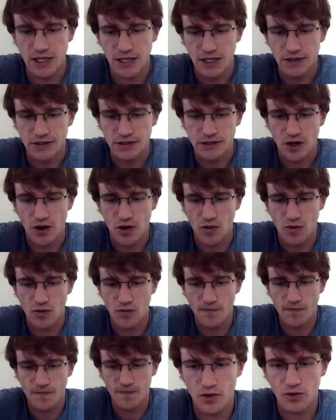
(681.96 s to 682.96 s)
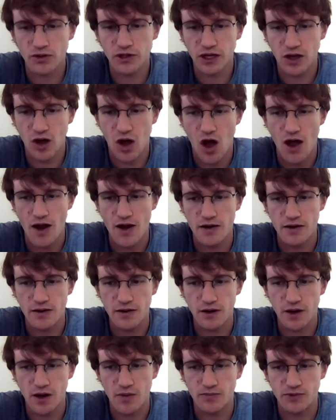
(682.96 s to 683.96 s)
So early on,
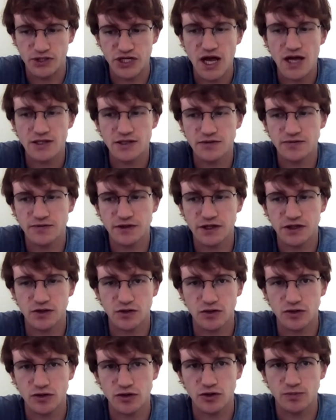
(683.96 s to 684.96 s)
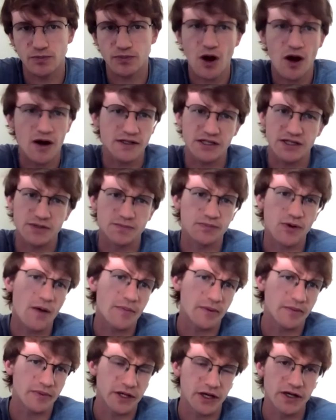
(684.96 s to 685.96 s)
objectively, your your product is
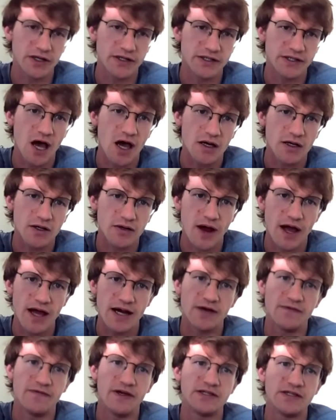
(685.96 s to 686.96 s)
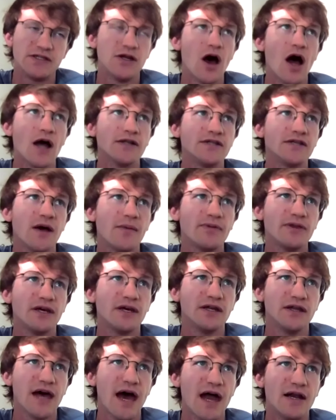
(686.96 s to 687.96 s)
probably going to suck, right? If it's not
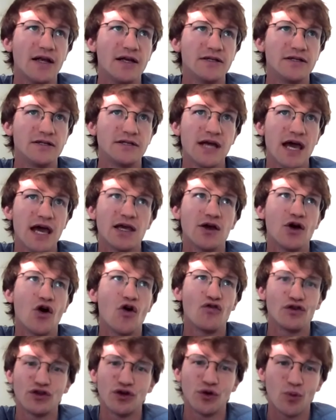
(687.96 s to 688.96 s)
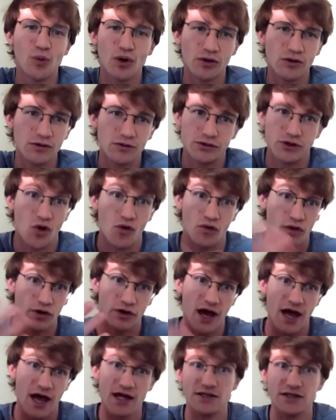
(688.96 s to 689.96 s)
something that is taking over the world
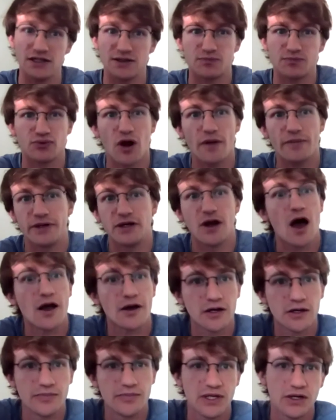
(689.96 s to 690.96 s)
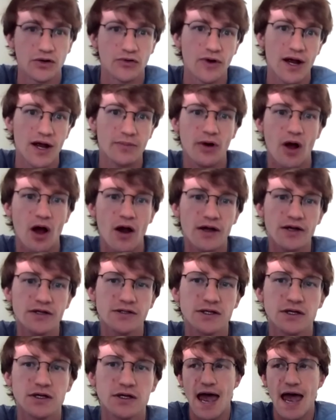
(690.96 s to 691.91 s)
overnight, it's probably not going to be a great product.